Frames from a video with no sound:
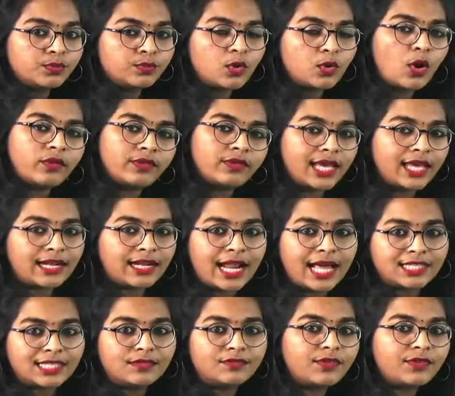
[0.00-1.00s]
or we can
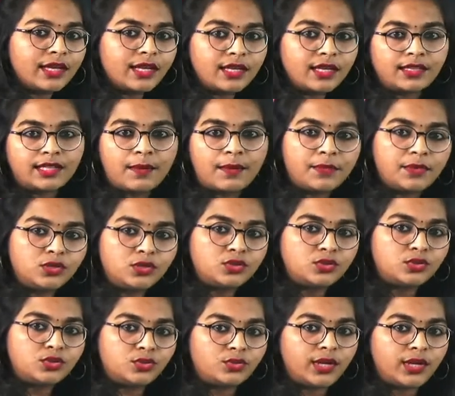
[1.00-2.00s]
classify them into
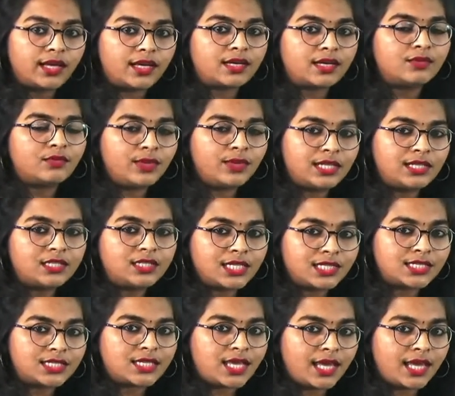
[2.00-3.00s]
two. Like we'll
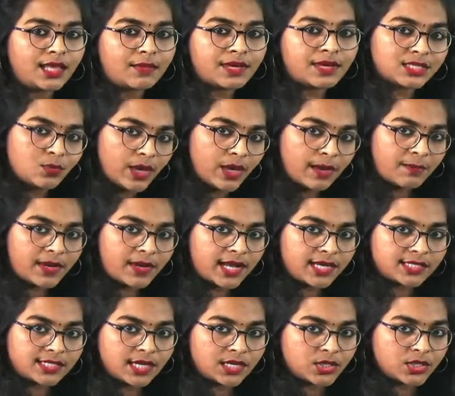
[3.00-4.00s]
just say them as
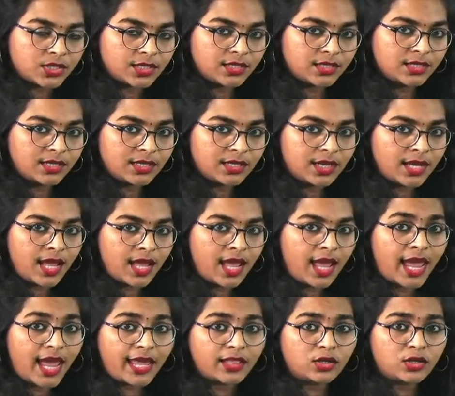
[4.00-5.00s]
vaporization,
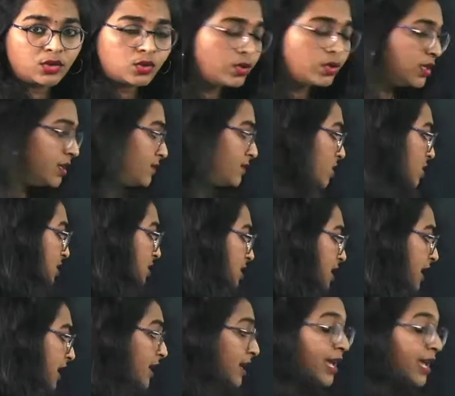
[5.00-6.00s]
and the two divisions
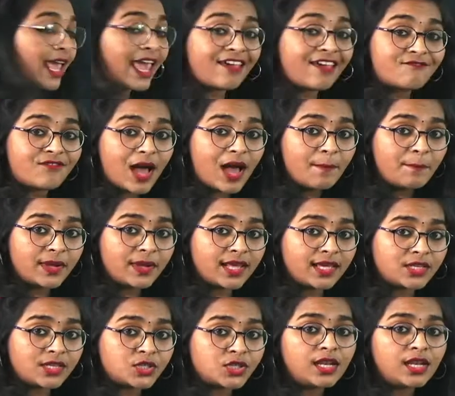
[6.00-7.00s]
like
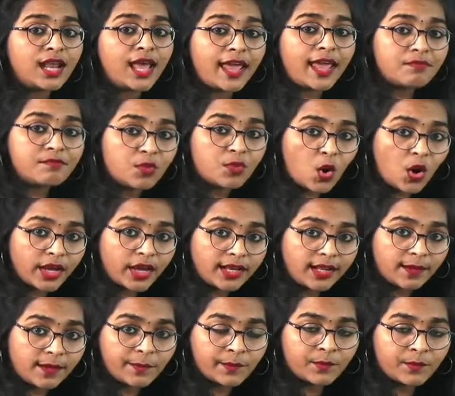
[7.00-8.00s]
evaporation and
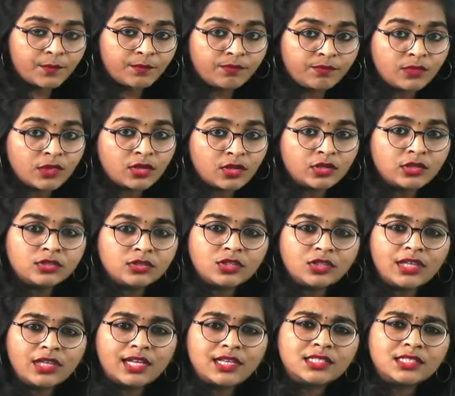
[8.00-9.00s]
boiling. So
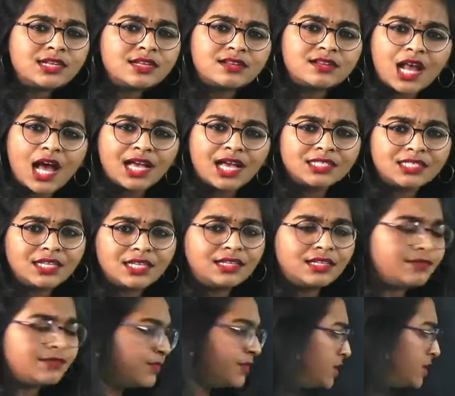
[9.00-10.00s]
there is a drastic
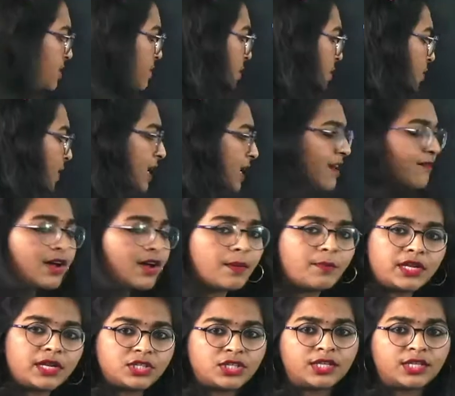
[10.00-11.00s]
difference between
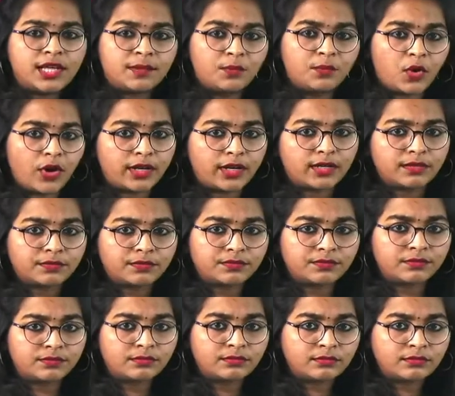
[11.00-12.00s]
evaporation and boiling.
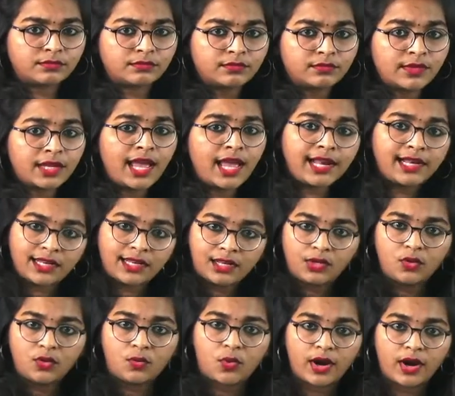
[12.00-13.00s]
I'll tell
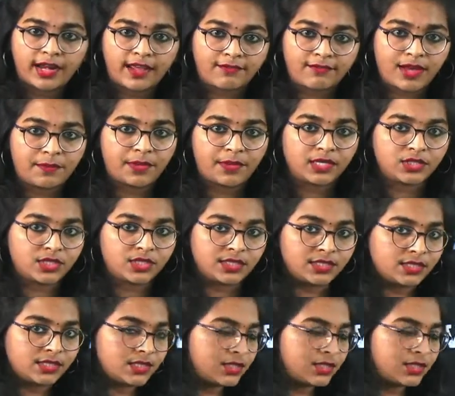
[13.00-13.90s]
you what evaporation is,